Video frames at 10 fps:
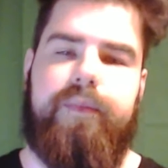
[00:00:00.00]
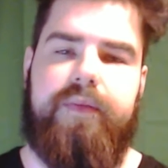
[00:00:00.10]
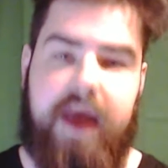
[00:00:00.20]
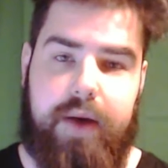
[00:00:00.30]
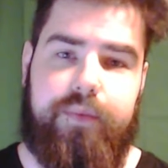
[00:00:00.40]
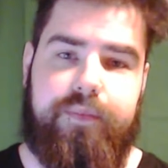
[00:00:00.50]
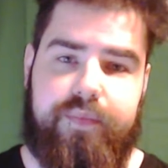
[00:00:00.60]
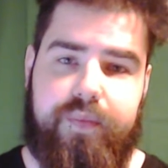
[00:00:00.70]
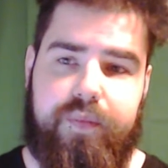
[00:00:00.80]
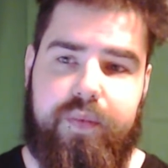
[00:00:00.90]
Now
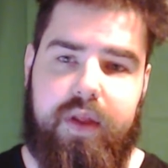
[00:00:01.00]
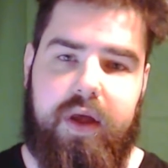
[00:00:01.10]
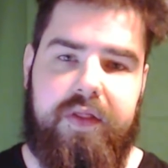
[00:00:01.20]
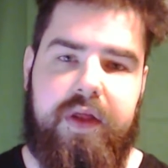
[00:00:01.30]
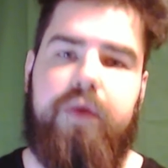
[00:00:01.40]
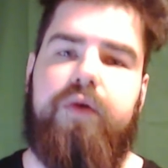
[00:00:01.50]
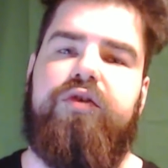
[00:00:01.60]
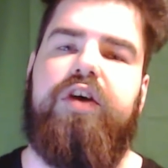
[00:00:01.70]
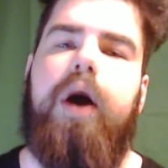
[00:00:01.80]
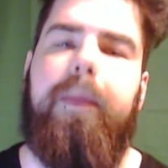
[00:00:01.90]

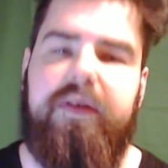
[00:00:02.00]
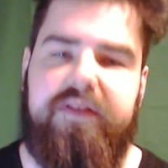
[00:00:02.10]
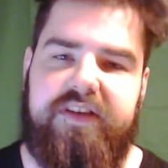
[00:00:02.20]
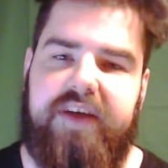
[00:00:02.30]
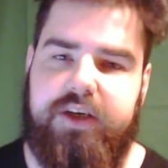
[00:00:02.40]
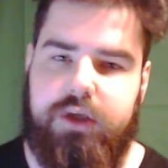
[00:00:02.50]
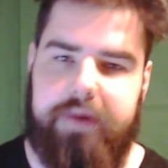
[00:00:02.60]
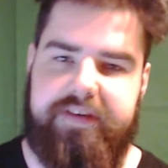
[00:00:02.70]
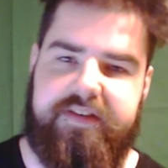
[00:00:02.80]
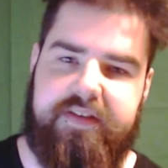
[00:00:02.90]
there's a couple of design
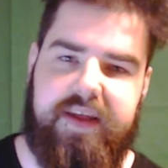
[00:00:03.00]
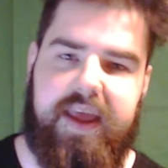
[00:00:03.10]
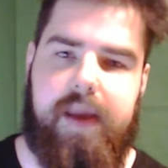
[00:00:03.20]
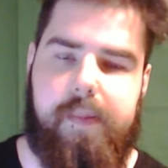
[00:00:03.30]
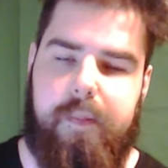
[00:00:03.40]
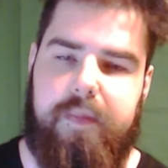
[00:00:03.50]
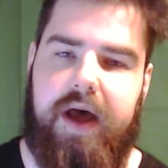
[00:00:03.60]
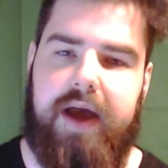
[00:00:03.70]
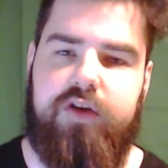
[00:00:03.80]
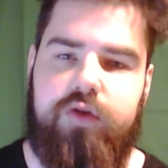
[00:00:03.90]
choices in the game
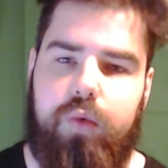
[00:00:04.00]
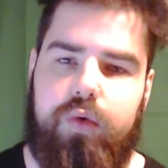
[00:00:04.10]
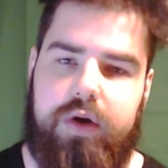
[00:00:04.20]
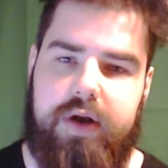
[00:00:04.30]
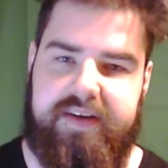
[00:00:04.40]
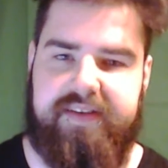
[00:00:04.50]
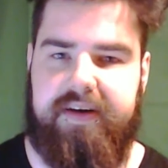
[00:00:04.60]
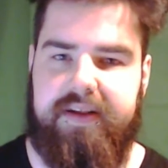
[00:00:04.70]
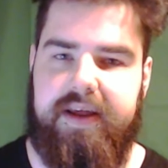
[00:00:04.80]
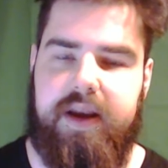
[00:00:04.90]
that I don't
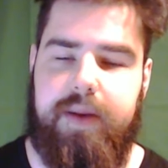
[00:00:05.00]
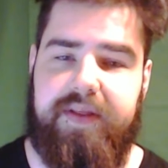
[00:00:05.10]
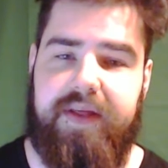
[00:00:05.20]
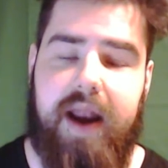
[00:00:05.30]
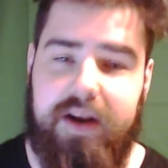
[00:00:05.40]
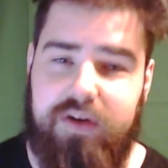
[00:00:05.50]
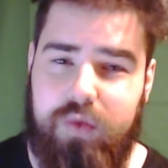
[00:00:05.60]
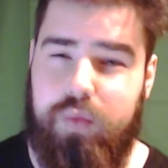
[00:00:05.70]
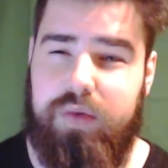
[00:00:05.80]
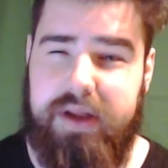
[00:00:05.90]
necessarily agree with, and I
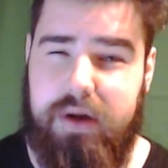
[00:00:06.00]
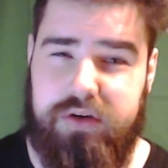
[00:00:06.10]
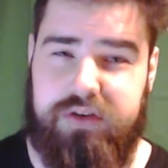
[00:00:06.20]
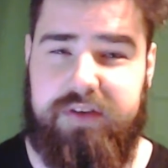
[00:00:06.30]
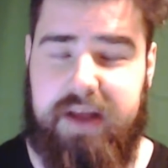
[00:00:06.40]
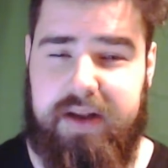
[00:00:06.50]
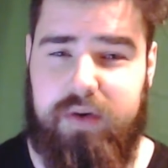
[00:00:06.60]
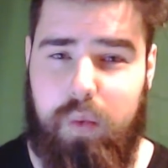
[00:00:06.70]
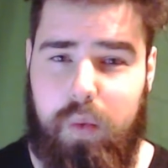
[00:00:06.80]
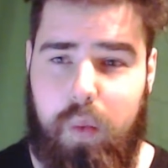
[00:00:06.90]
don't really
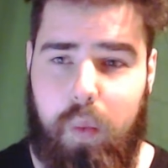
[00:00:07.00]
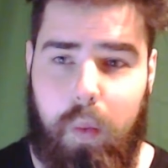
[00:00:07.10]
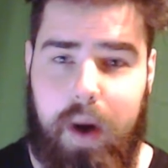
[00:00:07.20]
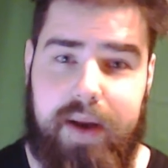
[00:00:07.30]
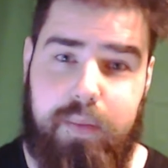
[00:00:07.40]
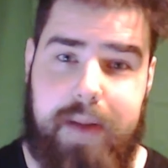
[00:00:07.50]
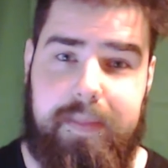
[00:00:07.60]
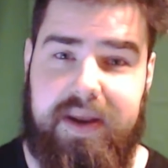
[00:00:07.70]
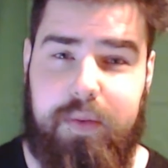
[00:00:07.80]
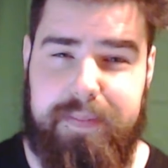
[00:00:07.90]
understand why
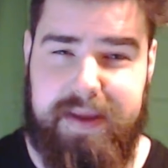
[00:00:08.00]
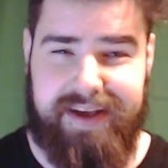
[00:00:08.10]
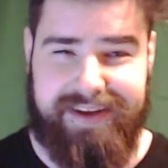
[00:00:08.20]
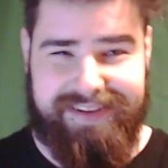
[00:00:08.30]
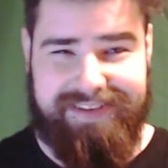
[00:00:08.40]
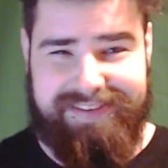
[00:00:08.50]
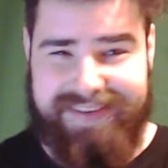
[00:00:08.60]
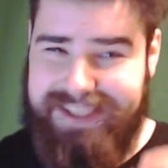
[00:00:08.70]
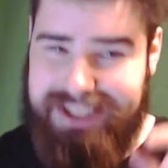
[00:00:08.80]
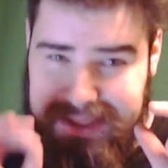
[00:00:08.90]
Remedy would make
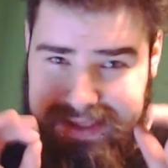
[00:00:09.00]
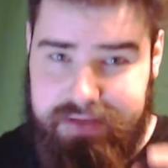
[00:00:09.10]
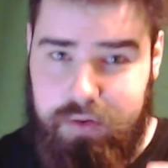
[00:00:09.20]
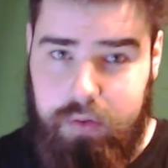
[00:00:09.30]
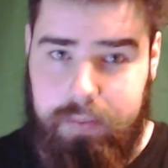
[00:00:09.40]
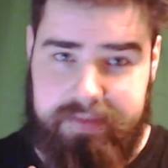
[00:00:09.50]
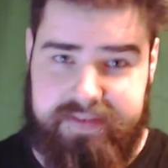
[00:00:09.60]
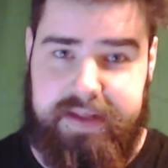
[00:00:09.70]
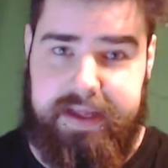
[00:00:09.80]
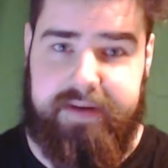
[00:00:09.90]
such little
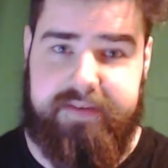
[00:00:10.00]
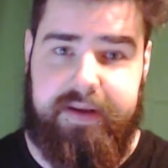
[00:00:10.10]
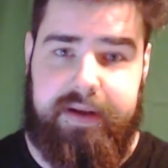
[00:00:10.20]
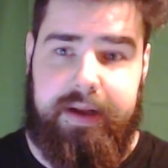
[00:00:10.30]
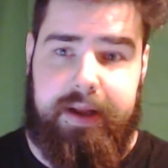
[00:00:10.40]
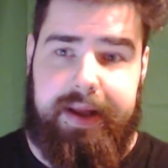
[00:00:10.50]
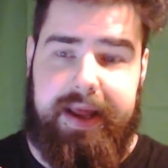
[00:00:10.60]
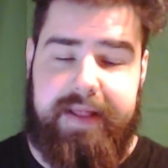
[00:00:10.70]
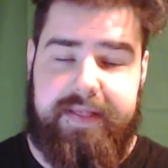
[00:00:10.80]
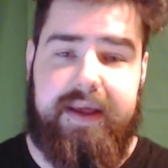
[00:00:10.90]
mistakes
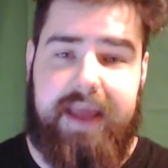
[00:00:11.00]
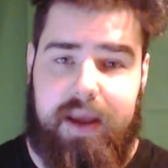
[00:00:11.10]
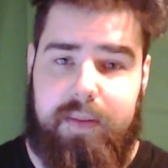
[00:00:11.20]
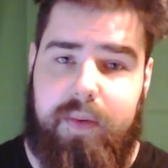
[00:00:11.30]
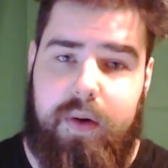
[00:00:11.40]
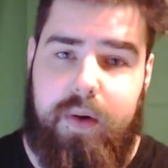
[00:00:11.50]
in the game